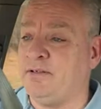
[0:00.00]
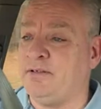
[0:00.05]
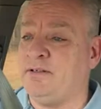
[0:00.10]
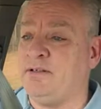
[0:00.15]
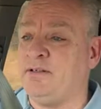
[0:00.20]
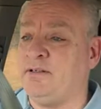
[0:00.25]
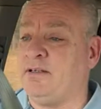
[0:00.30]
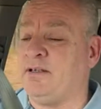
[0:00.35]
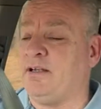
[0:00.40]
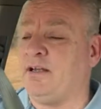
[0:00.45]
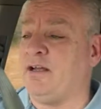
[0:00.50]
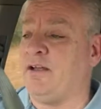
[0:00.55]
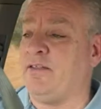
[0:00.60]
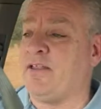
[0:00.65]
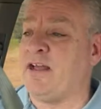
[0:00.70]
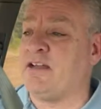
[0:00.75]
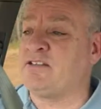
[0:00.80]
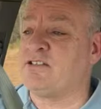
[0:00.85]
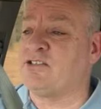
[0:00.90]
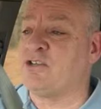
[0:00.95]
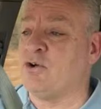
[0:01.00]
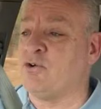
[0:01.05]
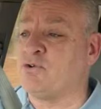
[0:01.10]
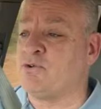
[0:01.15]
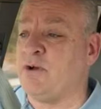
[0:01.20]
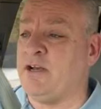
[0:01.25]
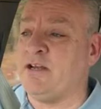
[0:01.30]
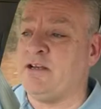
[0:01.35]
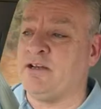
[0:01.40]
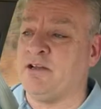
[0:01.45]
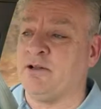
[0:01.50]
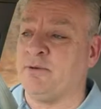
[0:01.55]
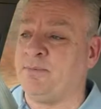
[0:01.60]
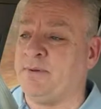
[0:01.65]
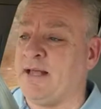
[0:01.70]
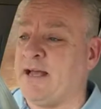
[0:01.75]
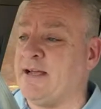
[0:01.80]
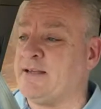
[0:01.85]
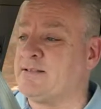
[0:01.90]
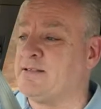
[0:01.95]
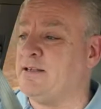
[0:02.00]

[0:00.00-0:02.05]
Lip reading: That soaks right into the plastic.